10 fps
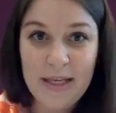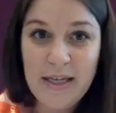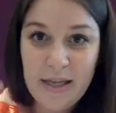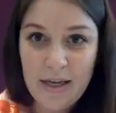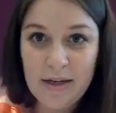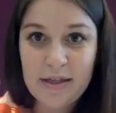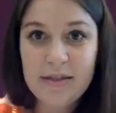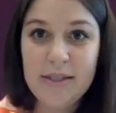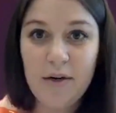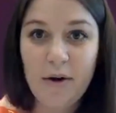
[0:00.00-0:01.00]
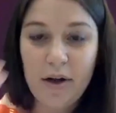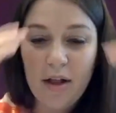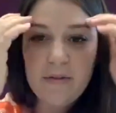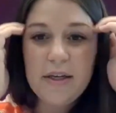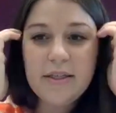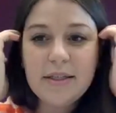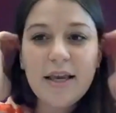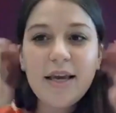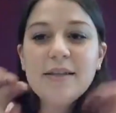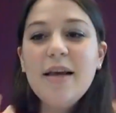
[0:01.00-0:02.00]
thinking and considering all of these
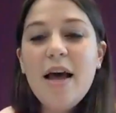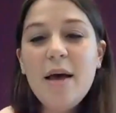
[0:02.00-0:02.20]
things.